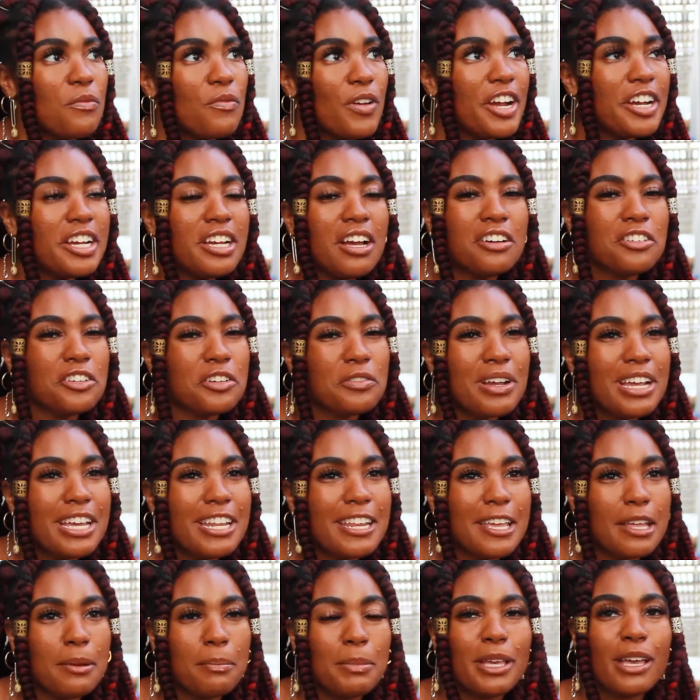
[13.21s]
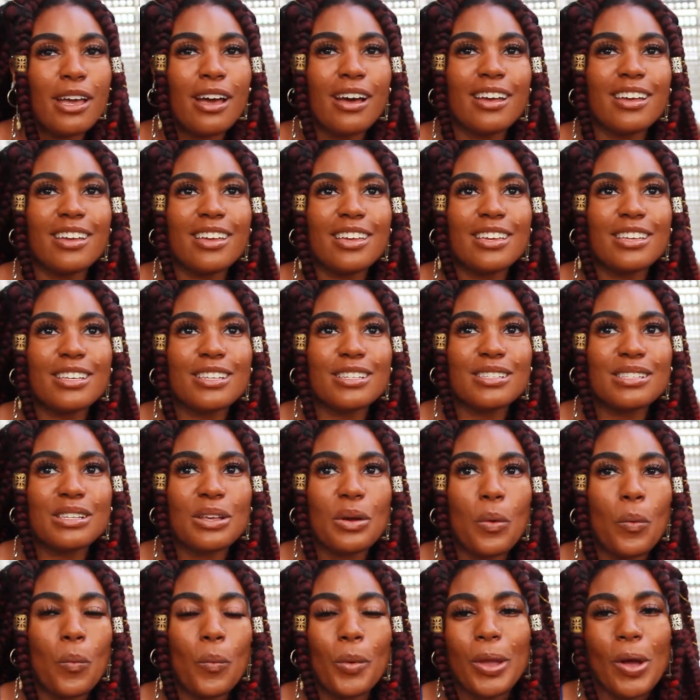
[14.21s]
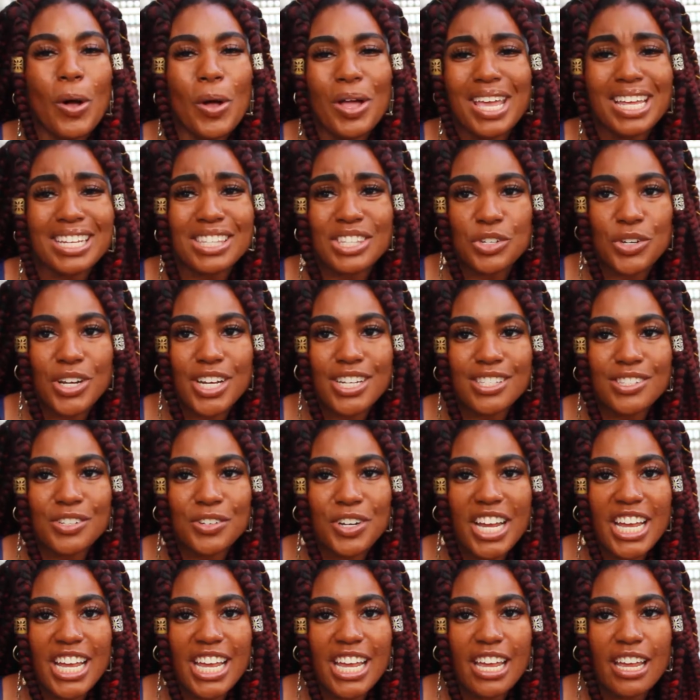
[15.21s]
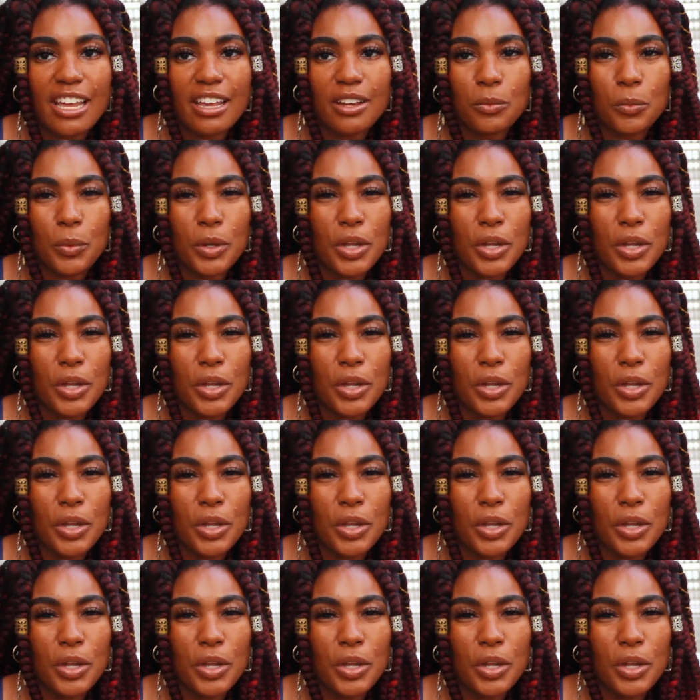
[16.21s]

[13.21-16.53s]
very underrated because we all get stressed, right?